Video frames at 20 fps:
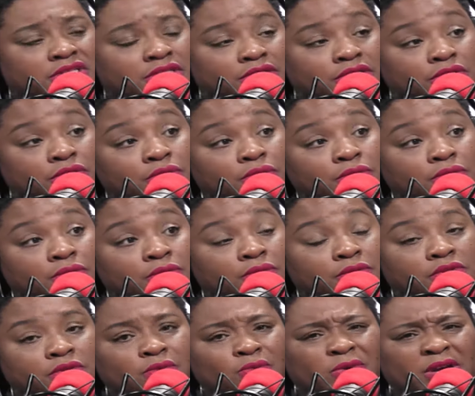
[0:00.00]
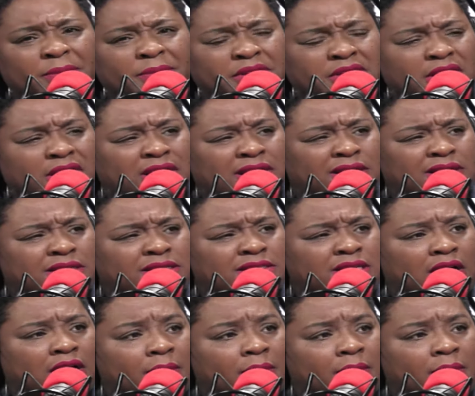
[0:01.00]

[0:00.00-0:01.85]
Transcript: and tools and webinars,